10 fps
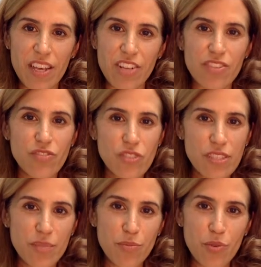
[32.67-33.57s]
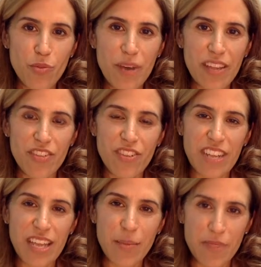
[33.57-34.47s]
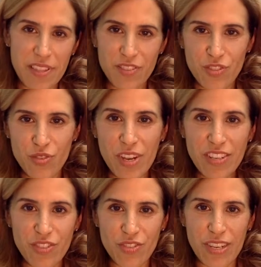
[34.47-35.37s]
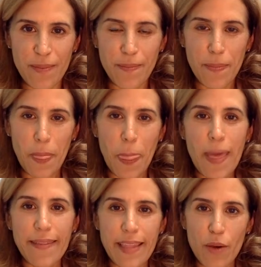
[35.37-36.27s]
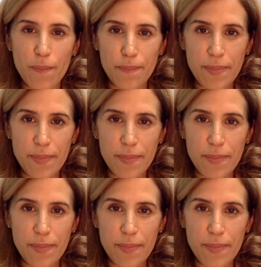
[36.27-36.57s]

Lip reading: a little symbol by their name in the directory. Now,